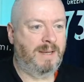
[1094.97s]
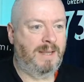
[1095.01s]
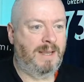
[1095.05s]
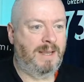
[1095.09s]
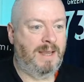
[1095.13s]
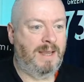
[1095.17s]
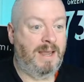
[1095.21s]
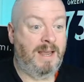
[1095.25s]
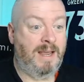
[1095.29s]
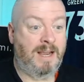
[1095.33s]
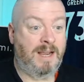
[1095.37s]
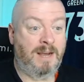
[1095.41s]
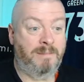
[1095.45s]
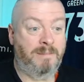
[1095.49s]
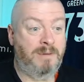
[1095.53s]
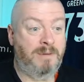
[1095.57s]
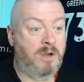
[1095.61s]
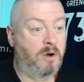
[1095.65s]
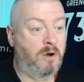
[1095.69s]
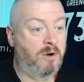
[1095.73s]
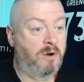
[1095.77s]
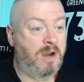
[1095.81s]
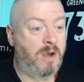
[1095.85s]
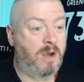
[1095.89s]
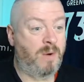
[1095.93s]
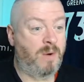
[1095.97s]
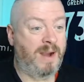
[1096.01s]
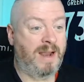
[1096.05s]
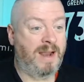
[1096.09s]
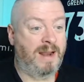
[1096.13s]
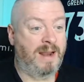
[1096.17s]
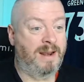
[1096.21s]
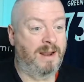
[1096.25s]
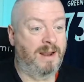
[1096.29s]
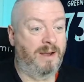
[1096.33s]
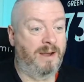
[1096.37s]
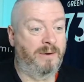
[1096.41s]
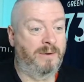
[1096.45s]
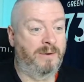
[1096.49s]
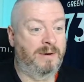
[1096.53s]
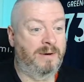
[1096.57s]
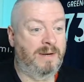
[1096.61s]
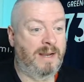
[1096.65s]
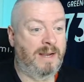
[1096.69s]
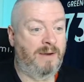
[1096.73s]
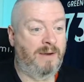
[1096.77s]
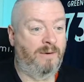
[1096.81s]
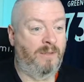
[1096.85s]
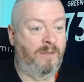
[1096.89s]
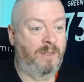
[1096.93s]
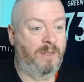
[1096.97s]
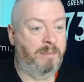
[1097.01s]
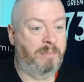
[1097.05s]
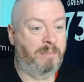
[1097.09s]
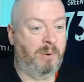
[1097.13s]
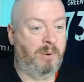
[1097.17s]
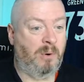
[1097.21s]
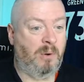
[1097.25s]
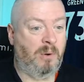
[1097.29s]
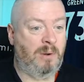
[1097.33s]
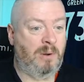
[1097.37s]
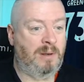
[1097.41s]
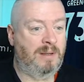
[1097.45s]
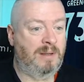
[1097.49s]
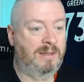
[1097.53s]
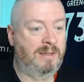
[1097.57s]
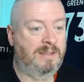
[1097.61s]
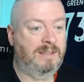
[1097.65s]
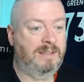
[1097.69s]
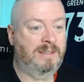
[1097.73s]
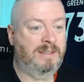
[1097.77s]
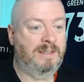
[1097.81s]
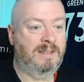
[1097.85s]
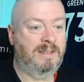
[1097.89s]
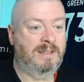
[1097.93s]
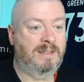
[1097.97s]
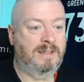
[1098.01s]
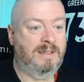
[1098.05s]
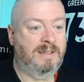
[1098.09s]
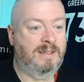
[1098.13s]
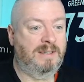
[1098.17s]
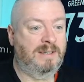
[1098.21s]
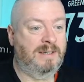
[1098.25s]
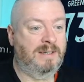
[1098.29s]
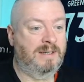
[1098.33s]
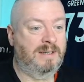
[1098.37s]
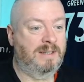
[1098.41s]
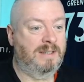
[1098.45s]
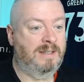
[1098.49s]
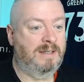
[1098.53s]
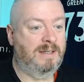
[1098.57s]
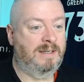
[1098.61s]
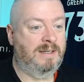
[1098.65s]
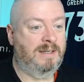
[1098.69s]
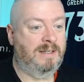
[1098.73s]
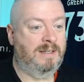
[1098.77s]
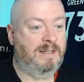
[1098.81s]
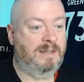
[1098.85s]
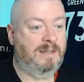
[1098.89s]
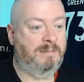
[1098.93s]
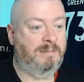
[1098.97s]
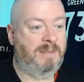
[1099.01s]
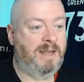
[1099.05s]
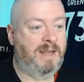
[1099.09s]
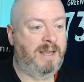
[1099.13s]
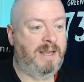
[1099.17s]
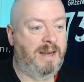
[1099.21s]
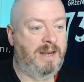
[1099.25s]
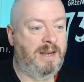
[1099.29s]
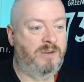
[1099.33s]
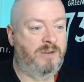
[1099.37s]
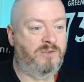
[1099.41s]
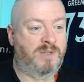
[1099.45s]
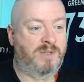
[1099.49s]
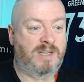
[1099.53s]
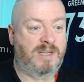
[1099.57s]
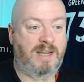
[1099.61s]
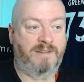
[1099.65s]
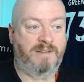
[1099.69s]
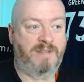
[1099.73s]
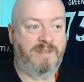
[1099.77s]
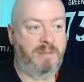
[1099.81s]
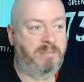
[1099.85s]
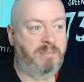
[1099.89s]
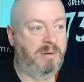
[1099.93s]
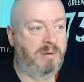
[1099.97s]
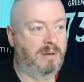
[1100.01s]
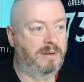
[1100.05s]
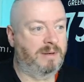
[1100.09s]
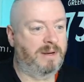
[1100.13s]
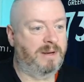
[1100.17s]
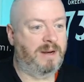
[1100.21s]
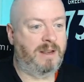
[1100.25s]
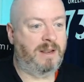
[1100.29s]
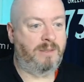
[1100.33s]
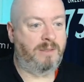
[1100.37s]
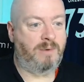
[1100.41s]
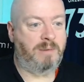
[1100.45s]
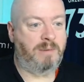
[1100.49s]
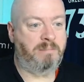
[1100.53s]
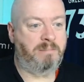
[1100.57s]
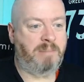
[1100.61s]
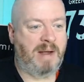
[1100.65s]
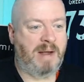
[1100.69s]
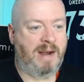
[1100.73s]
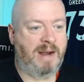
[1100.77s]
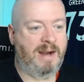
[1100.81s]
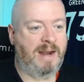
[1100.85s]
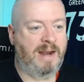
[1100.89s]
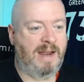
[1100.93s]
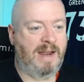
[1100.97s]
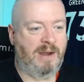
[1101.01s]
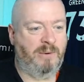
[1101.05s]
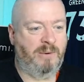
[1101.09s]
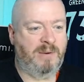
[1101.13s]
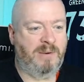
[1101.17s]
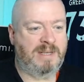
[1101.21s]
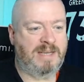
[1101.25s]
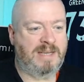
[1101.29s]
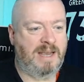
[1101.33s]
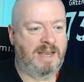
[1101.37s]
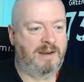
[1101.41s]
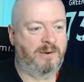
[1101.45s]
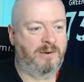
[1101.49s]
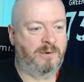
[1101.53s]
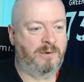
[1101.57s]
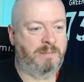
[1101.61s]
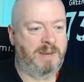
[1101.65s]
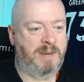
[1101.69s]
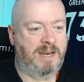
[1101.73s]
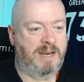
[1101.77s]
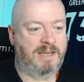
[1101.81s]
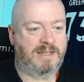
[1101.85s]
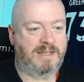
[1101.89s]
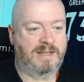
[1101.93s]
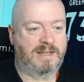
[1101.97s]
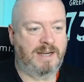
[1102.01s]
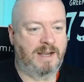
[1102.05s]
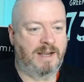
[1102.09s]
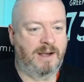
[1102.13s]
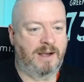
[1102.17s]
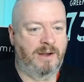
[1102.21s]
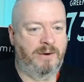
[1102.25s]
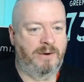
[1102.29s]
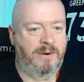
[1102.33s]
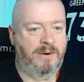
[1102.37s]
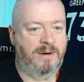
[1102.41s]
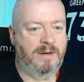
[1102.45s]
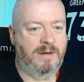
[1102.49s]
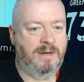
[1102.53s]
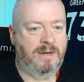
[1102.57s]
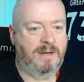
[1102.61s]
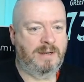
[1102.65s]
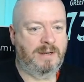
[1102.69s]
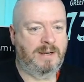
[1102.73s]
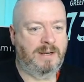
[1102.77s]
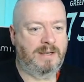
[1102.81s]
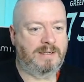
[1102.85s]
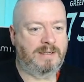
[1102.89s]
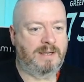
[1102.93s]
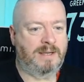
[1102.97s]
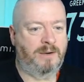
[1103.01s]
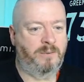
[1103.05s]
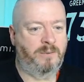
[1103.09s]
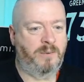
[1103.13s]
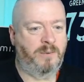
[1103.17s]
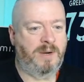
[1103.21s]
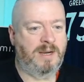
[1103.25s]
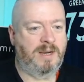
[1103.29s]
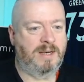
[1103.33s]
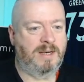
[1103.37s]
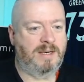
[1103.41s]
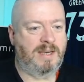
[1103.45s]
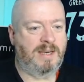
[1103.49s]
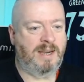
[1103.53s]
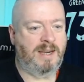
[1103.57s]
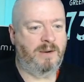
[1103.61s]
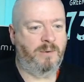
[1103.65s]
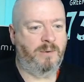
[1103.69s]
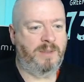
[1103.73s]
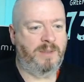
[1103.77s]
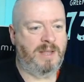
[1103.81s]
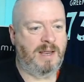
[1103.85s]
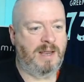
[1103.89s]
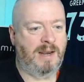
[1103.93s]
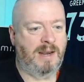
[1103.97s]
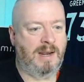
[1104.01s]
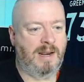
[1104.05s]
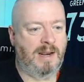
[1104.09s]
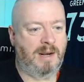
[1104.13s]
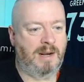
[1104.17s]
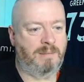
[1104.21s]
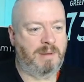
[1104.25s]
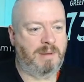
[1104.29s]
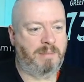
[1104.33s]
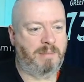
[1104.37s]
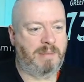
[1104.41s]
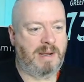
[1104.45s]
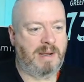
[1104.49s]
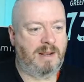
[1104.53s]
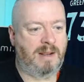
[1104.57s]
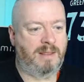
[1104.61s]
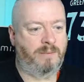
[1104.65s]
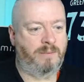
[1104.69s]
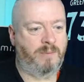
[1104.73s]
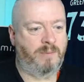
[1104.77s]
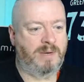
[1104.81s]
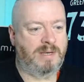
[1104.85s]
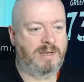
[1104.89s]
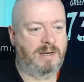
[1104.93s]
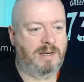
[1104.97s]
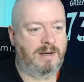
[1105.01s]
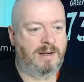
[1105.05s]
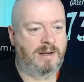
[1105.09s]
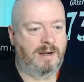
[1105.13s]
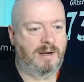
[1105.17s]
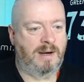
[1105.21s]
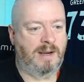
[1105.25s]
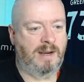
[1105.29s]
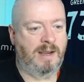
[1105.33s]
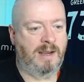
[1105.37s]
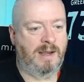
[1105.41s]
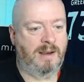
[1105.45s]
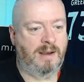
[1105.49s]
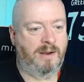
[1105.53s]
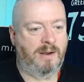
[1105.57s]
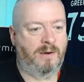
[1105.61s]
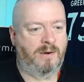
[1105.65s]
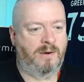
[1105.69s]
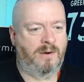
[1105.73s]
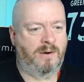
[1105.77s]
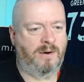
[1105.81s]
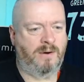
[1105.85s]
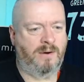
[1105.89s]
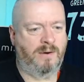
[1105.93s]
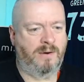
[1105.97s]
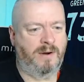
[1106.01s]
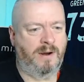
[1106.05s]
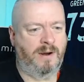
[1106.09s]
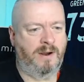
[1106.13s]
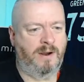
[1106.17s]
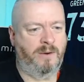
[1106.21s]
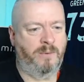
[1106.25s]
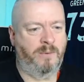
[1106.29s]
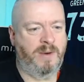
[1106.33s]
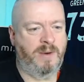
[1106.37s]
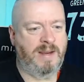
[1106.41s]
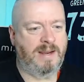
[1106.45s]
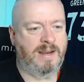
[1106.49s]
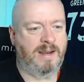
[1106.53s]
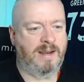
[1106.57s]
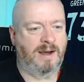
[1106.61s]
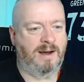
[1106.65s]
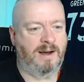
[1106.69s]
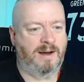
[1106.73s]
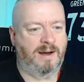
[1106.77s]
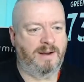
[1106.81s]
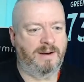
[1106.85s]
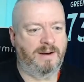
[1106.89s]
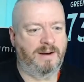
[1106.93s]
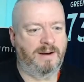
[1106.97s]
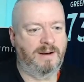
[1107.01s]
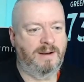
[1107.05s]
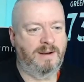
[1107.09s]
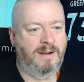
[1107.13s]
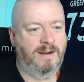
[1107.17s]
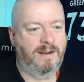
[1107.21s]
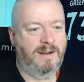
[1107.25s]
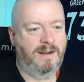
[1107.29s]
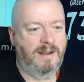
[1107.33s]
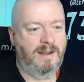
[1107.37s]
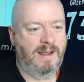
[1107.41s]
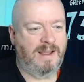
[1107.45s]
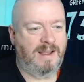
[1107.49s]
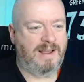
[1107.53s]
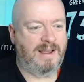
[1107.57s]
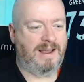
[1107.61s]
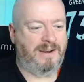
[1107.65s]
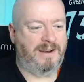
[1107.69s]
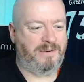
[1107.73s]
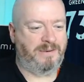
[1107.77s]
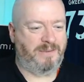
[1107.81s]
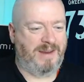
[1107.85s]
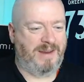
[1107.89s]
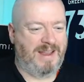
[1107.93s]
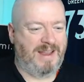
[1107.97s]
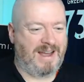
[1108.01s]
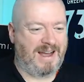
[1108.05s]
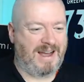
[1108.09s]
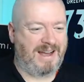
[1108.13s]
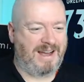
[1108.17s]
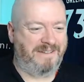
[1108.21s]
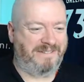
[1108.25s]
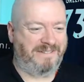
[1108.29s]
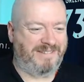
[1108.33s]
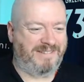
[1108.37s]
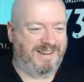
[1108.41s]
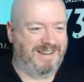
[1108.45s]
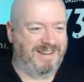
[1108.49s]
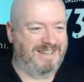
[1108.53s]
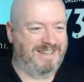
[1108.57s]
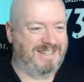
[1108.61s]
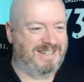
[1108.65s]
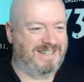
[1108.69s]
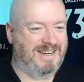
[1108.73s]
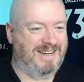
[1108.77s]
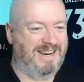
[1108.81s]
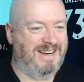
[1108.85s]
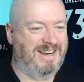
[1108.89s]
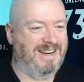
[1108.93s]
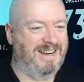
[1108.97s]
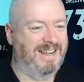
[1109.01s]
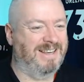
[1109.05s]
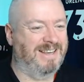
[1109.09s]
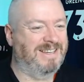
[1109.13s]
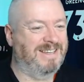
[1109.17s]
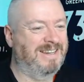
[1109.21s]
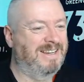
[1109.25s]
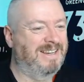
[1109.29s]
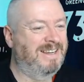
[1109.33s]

Here come Congo again though. They're on the ball. Make it interesting if they pulled another one back now with 10 odd minutes to go. Let's hope we can deal with it a little bit better than we did earlier. Oh no, we can't. We have conceded.